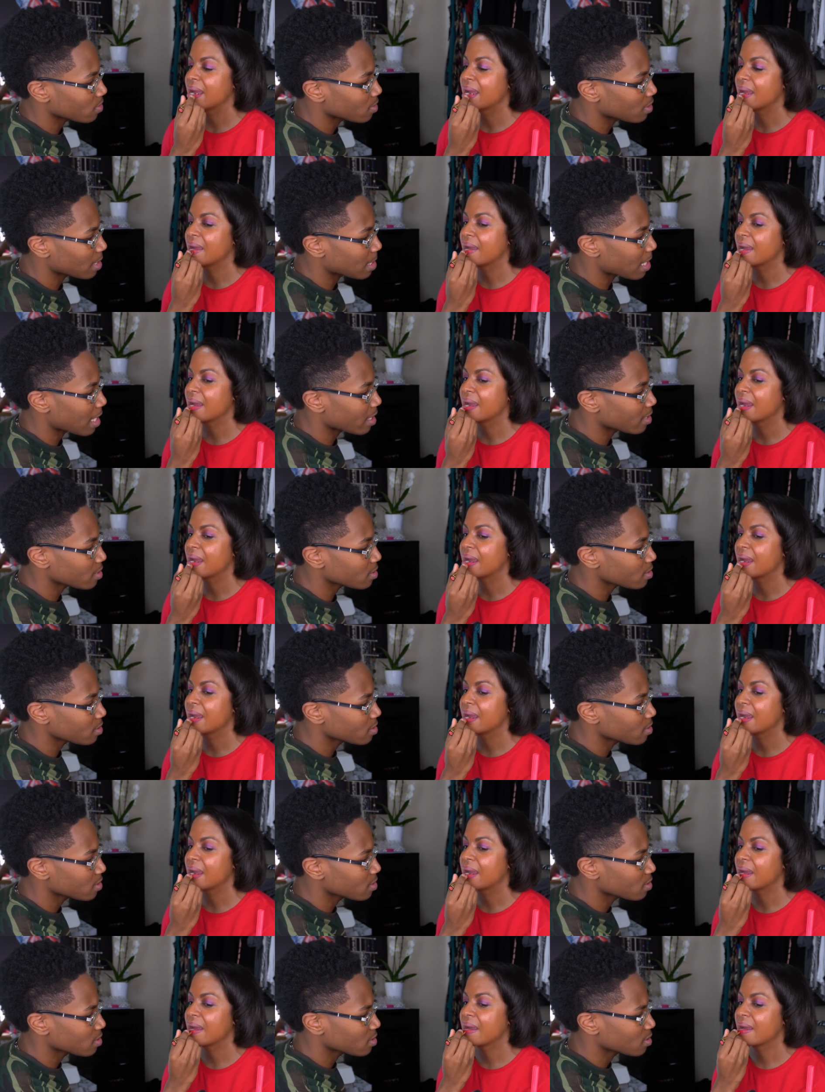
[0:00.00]
Speaker 1: The liner?
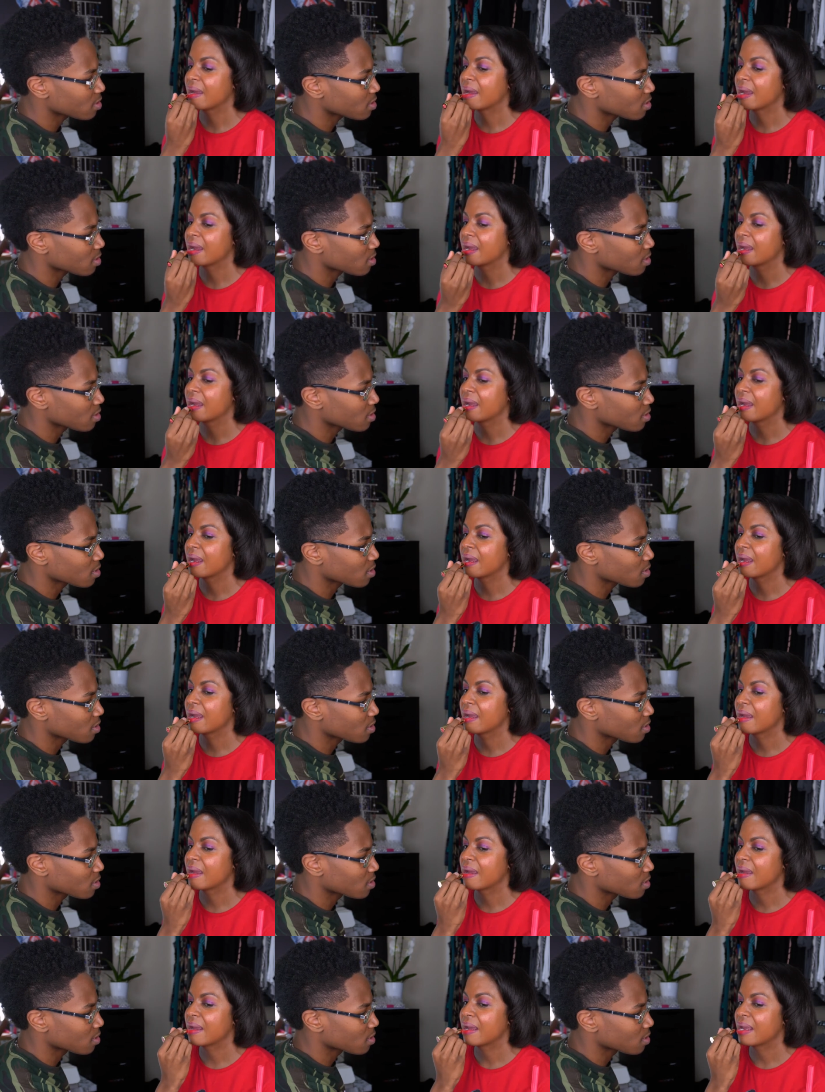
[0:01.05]

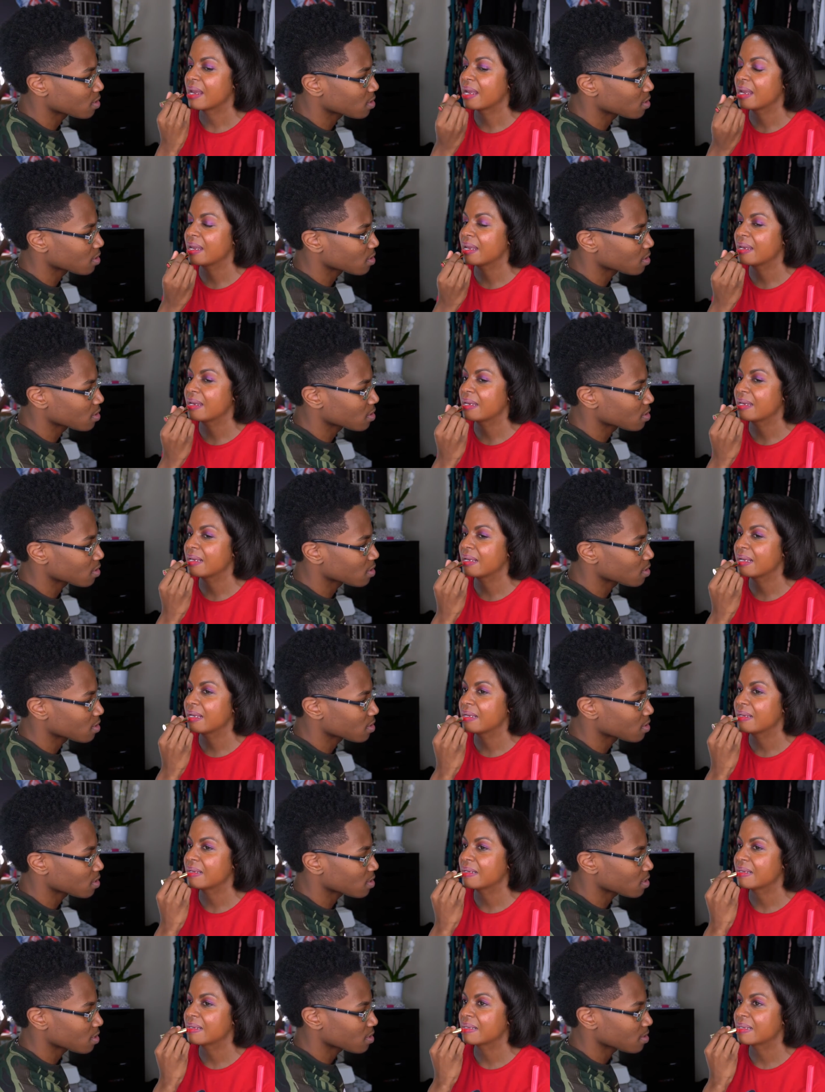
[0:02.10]
Speaker 2: You can
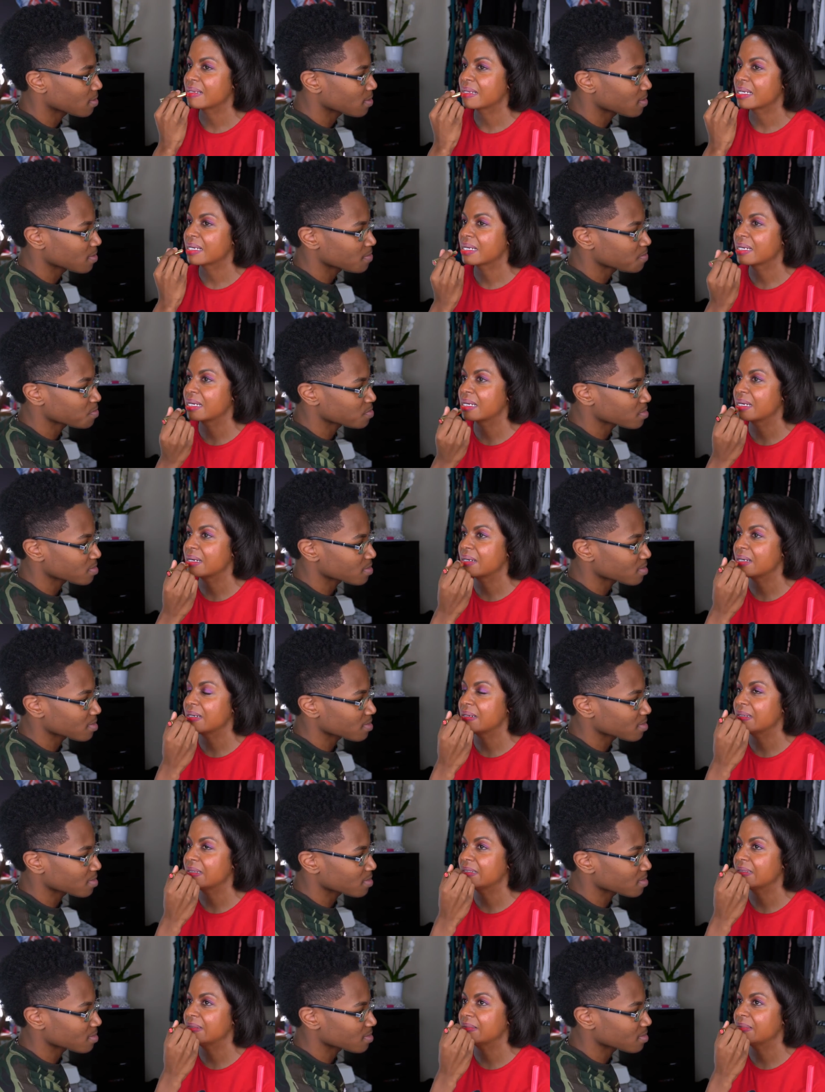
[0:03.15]
use... Well,
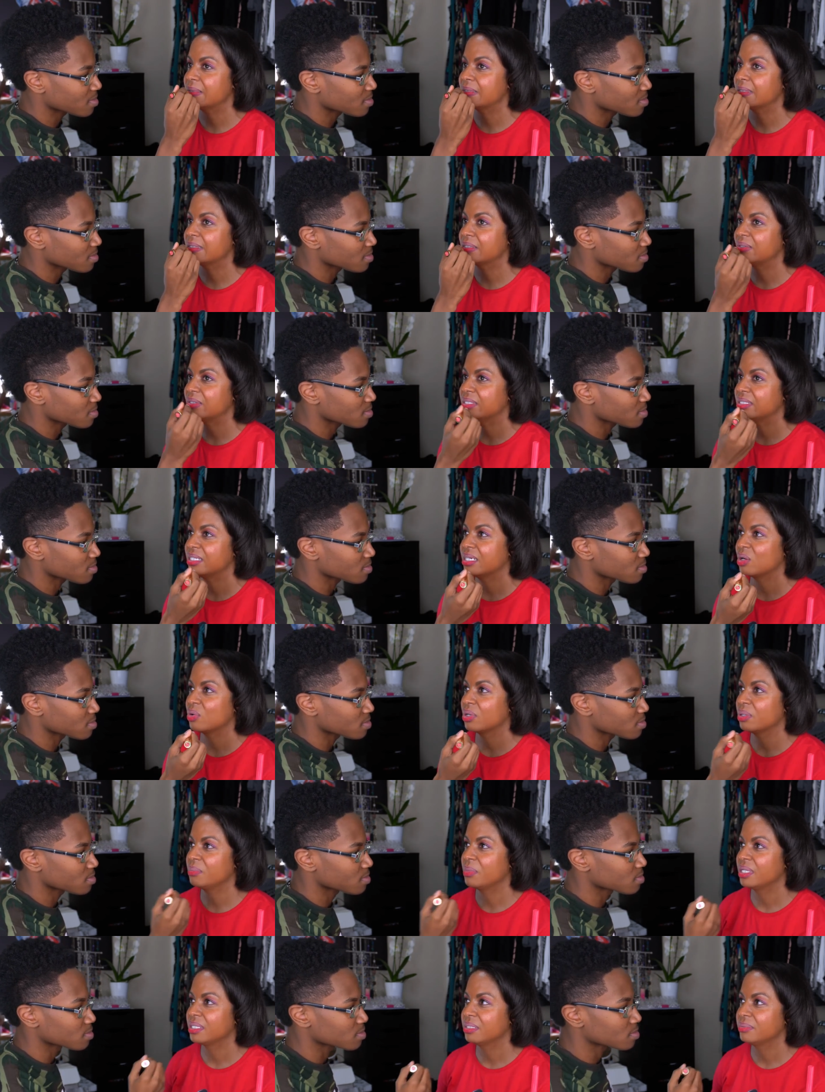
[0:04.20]
once you put it on, then I rub
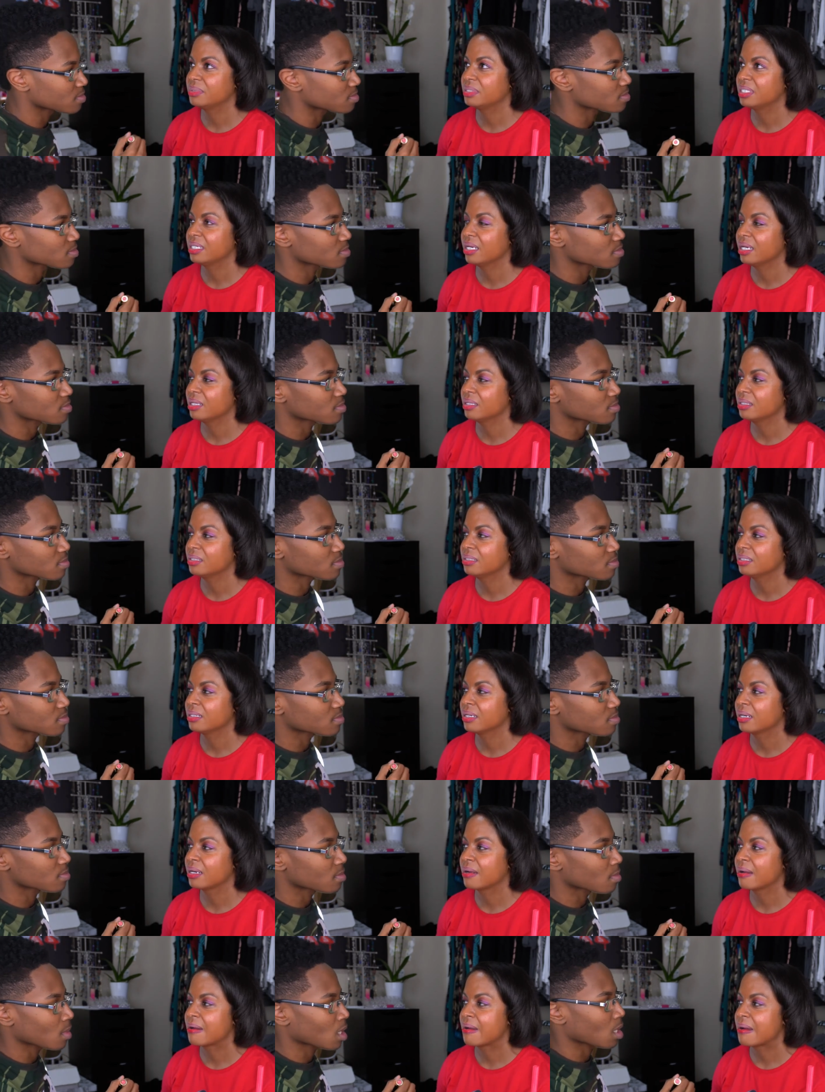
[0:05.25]
my lips together.
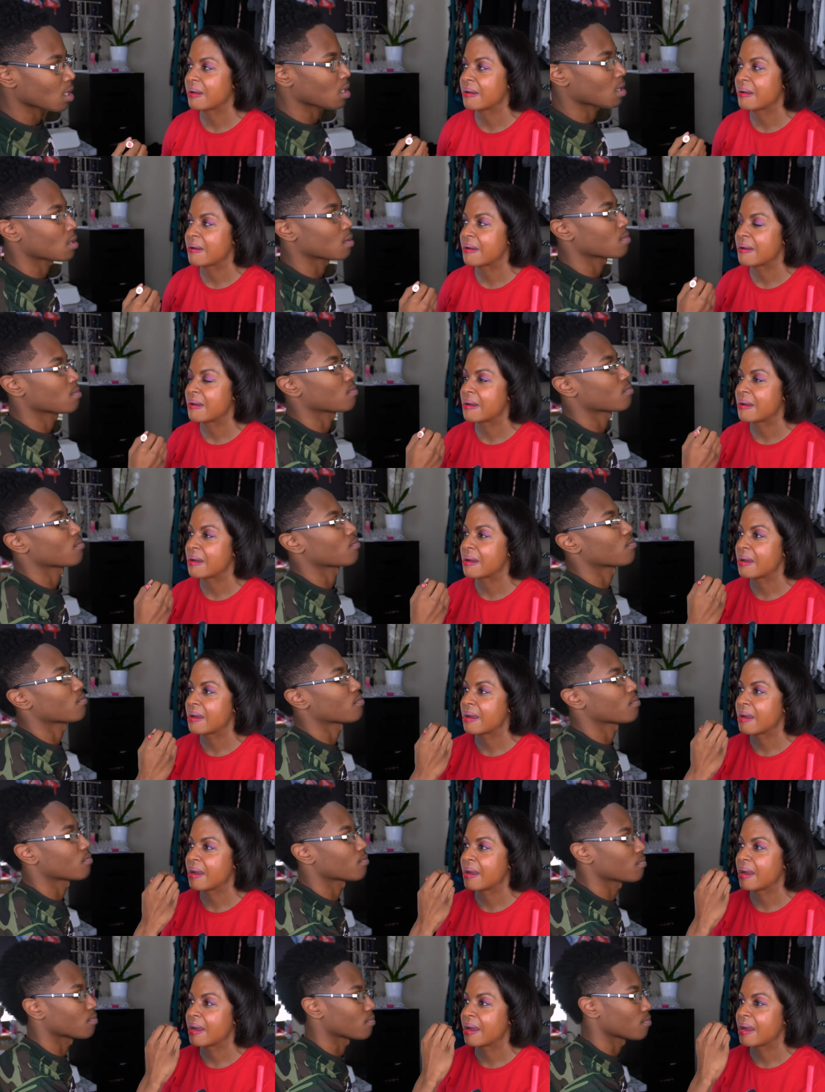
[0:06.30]

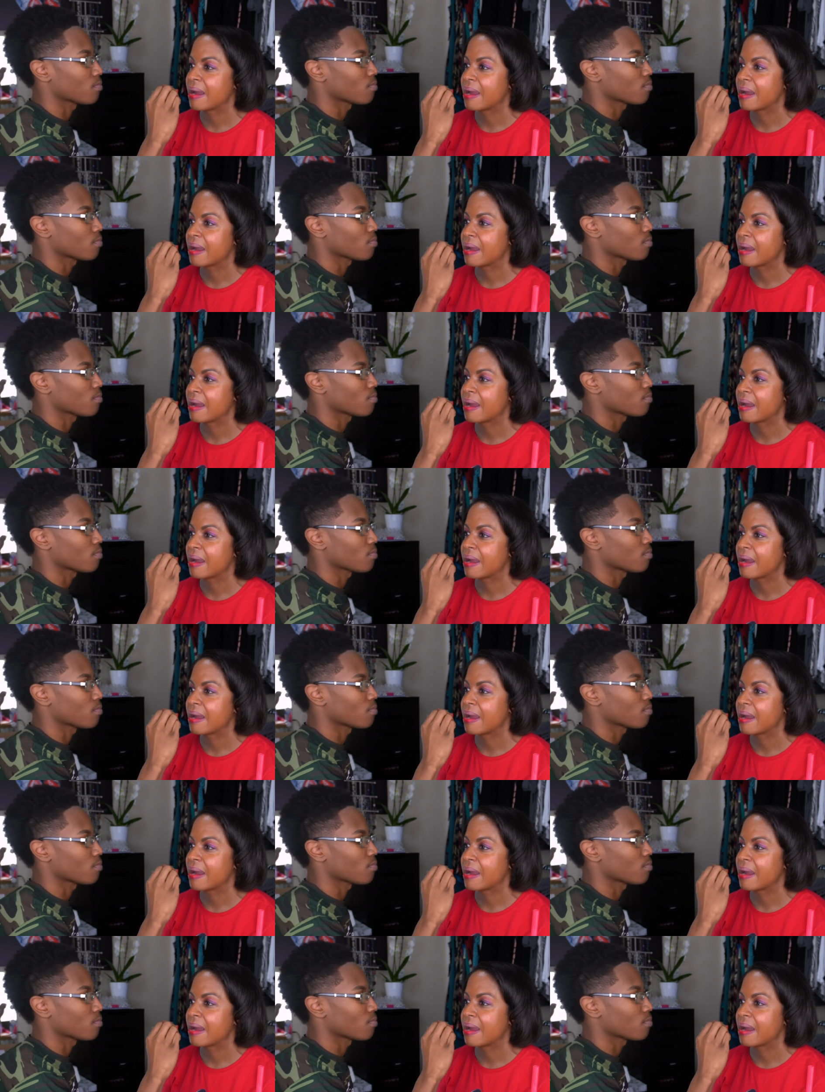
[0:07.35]
Speaker 1: Mm.